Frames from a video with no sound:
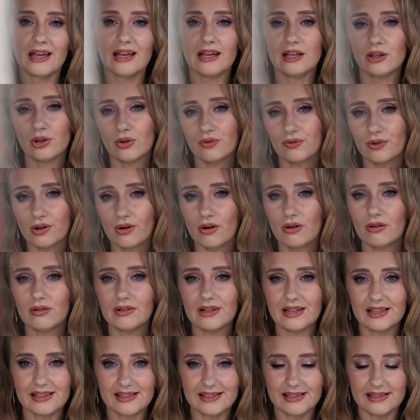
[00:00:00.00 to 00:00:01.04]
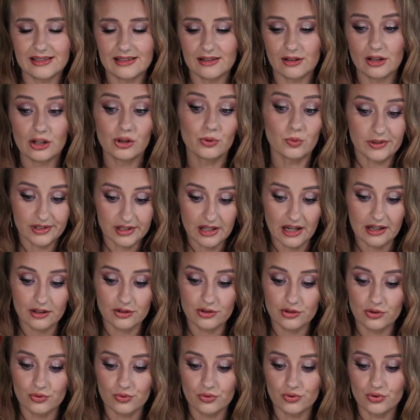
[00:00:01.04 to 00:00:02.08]
In overall, it was
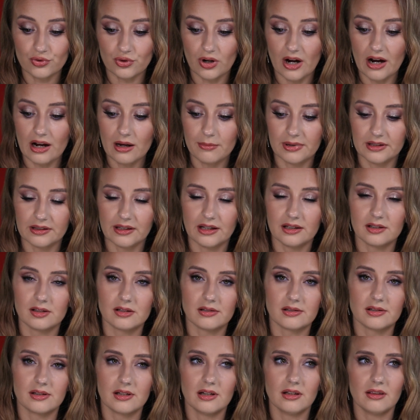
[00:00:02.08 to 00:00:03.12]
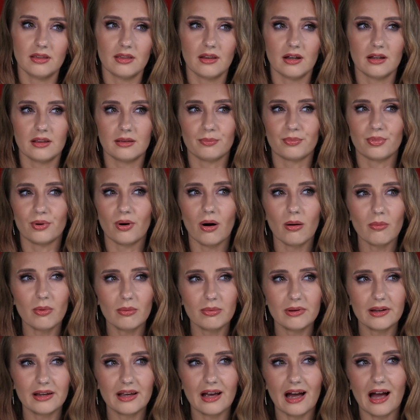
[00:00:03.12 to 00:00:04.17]
nice to try, but I understand that
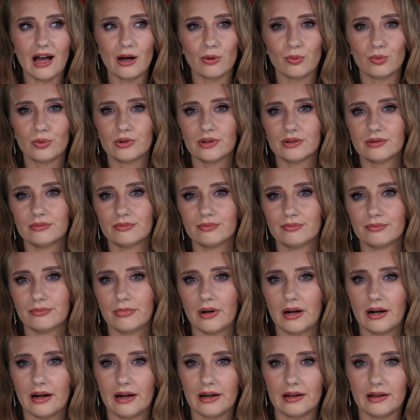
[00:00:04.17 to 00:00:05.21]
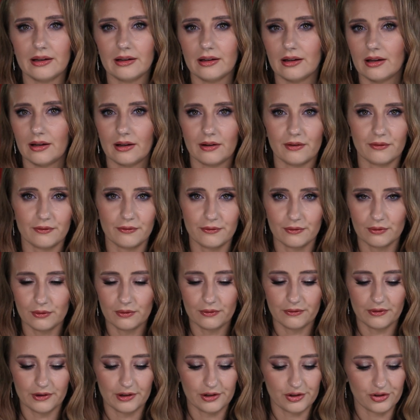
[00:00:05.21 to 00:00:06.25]
probably I wouldn't buy a
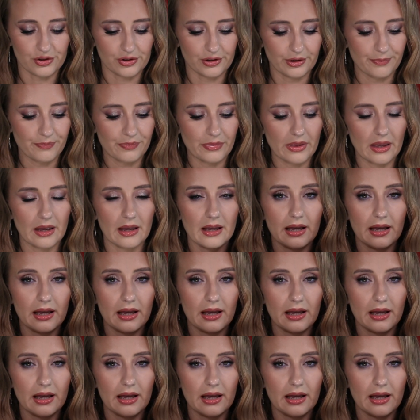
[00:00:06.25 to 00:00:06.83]
full version.